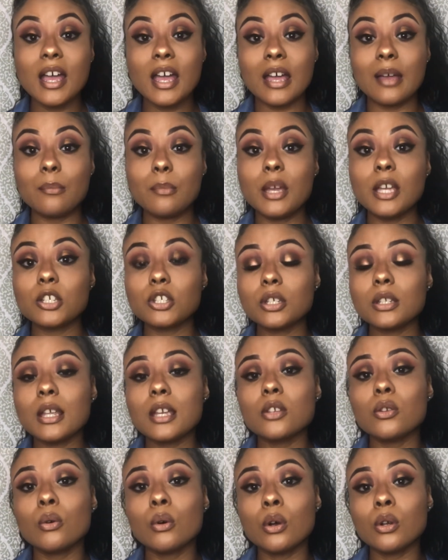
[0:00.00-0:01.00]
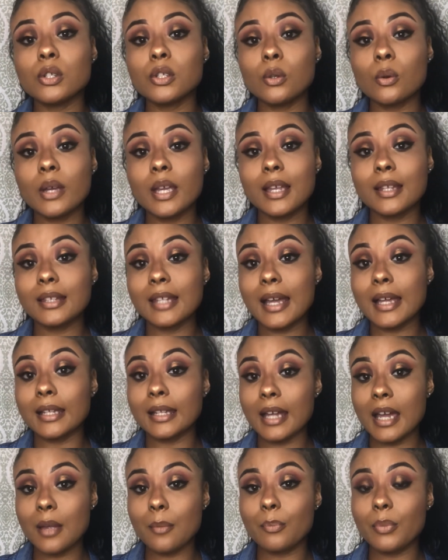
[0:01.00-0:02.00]
and make sure that you also hit that
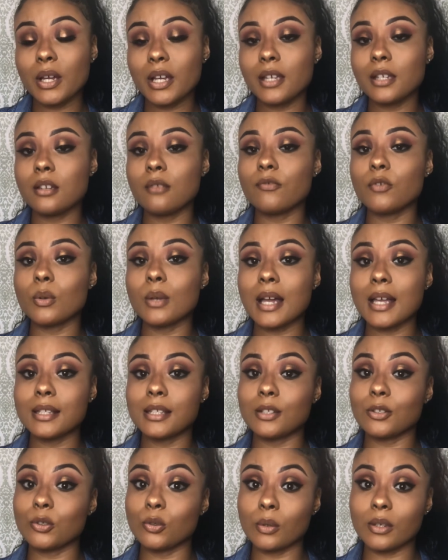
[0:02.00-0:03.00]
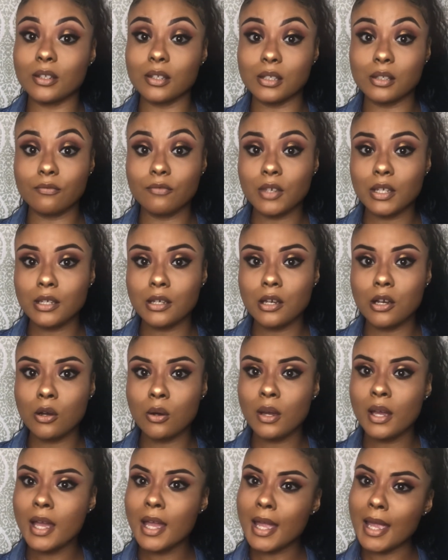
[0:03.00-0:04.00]
like button if you guys enjoyed this video